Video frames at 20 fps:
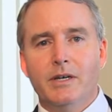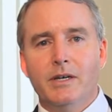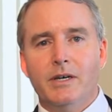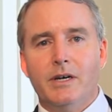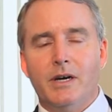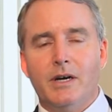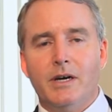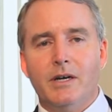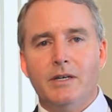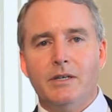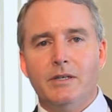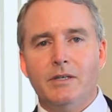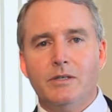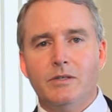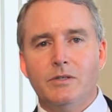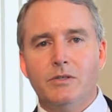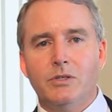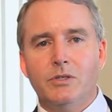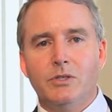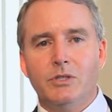
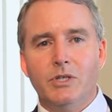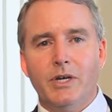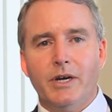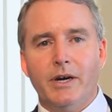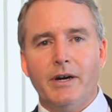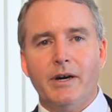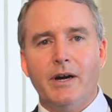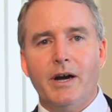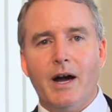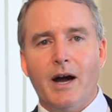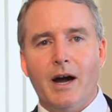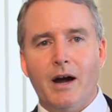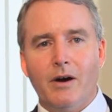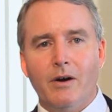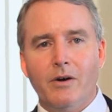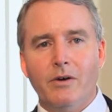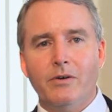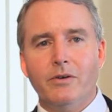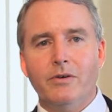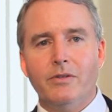to share
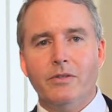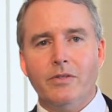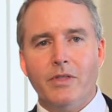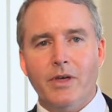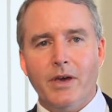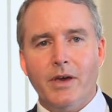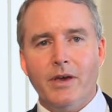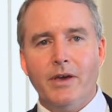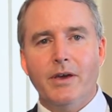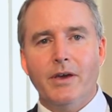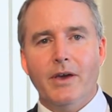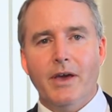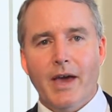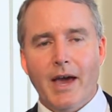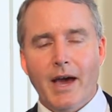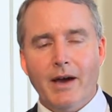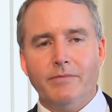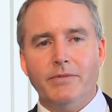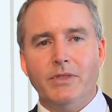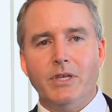how they
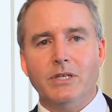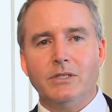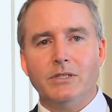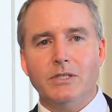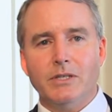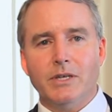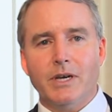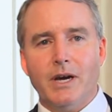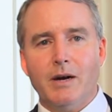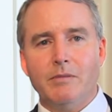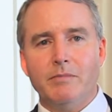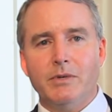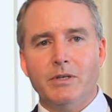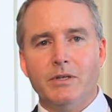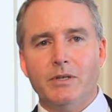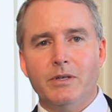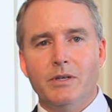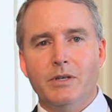have things in common.